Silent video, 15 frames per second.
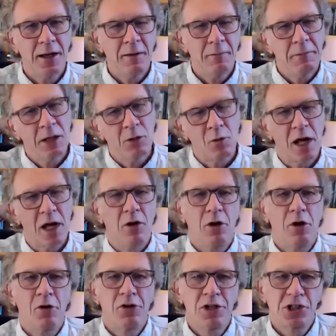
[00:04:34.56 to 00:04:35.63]
Meanwhile,
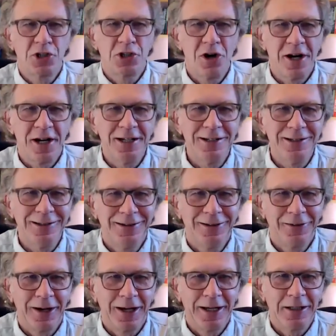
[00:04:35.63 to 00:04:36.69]
Earth is turning,
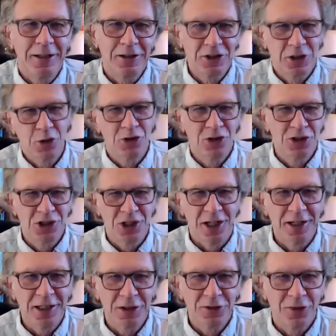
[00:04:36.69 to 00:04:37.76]
right? And so is the
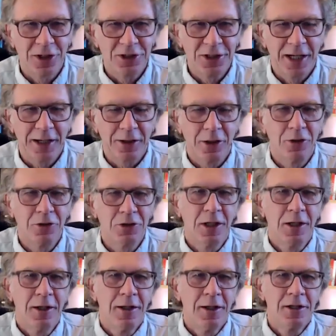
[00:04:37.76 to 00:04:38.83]
sun as far as that goes.
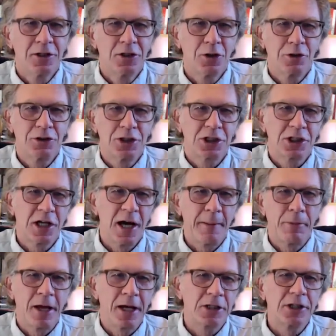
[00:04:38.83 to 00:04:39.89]
So it's this
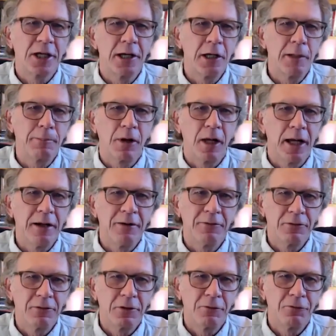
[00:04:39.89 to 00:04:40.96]
complex interplay
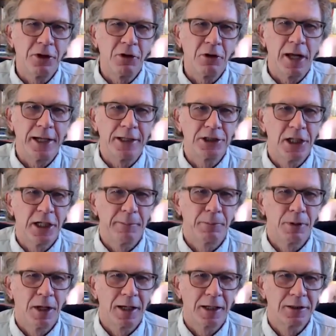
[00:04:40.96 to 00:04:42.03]
of the field lines getting
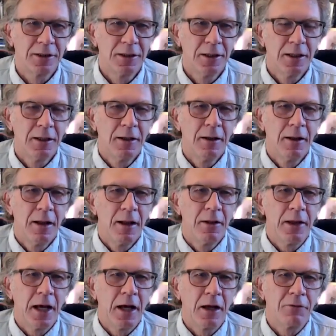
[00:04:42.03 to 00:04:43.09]
plucked.
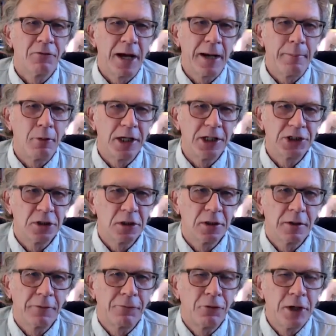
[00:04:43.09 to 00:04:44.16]
Now
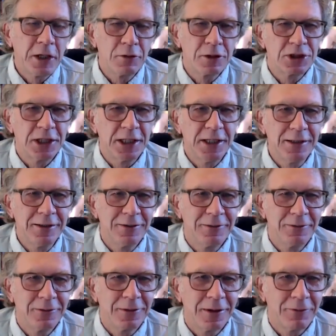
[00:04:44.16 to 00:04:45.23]
the frequency
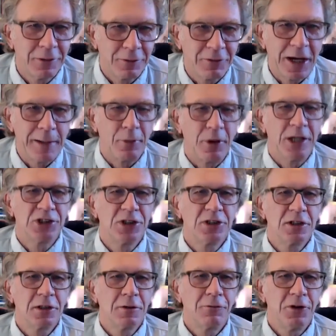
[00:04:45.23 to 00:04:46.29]
of the vibrations
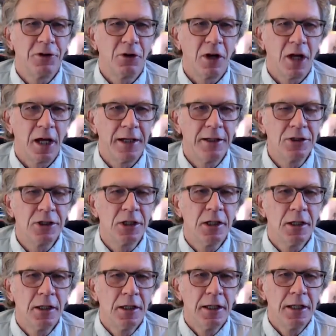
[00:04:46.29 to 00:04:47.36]
of the field lines
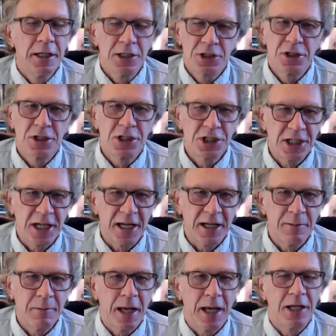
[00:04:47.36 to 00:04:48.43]
is the
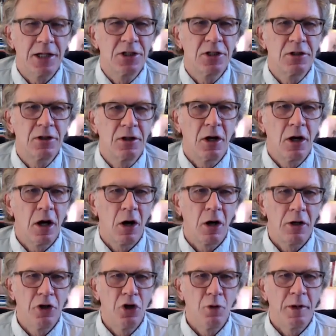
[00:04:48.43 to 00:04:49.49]
same as the
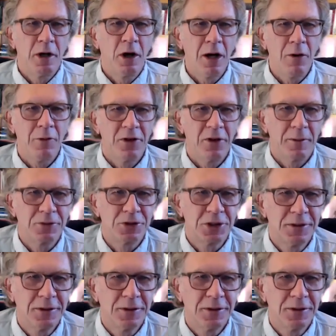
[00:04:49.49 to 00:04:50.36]
human heart rhythms,